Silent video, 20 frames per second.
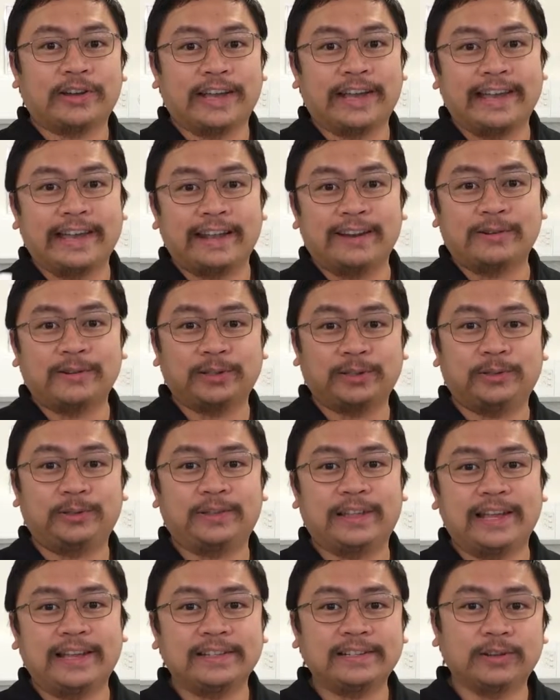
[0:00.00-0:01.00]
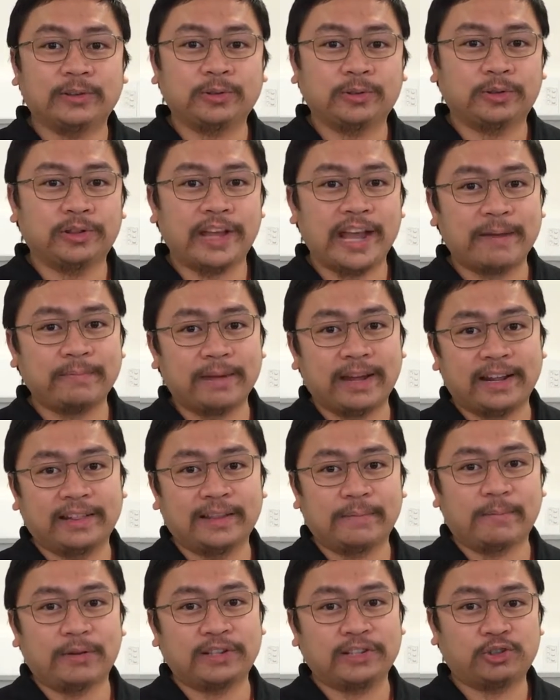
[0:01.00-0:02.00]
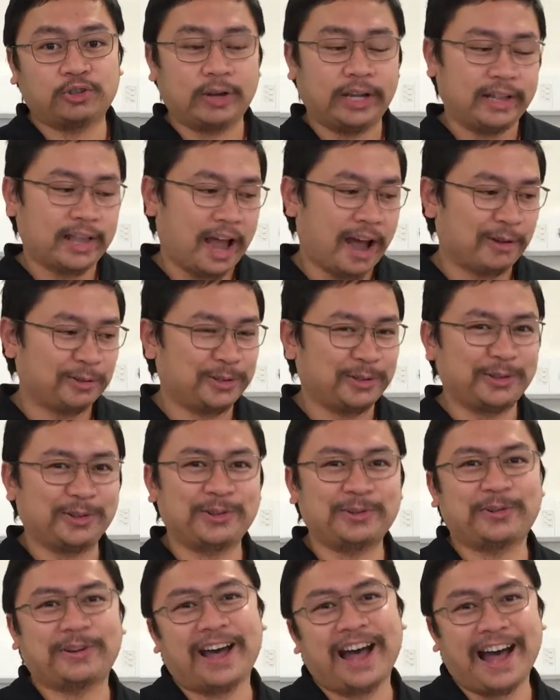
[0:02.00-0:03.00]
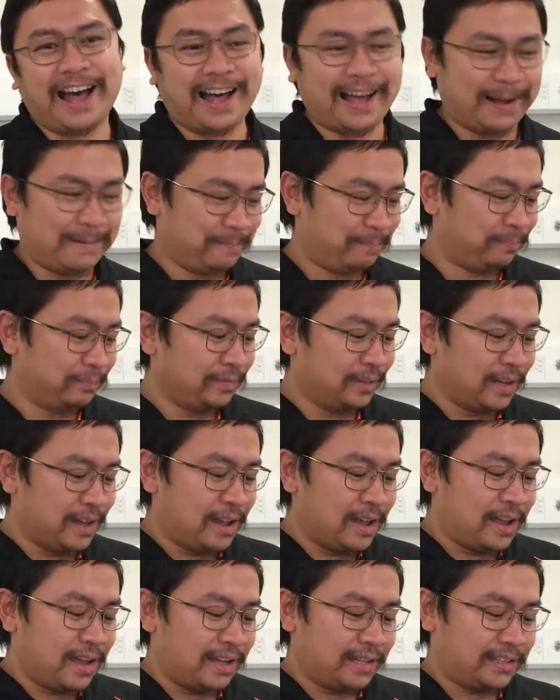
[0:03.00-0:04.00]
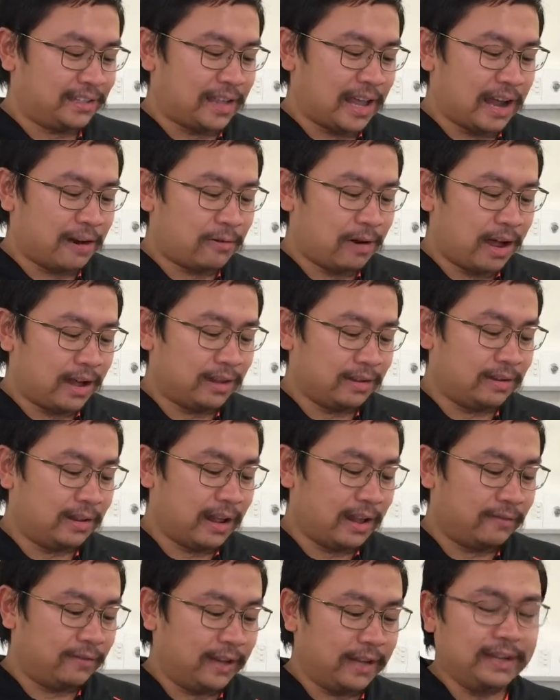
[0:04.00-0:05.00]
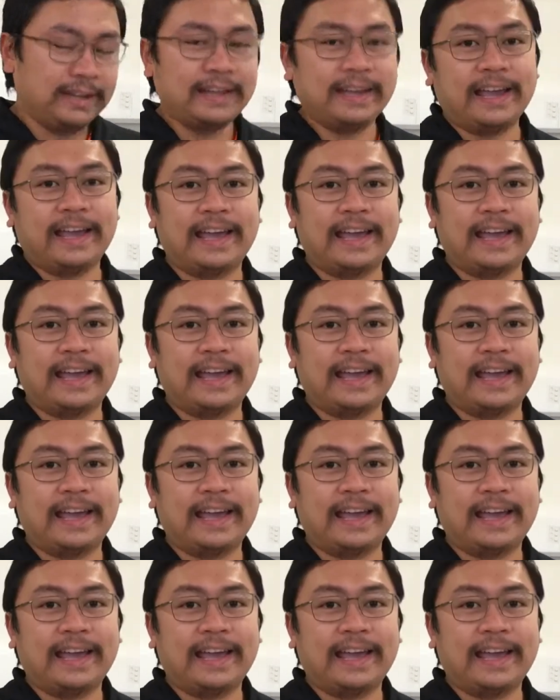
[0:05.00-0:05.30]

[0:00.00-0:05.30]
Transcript: Okay, hello students. So today I'm gonna demonstrate how to do sterile gloving.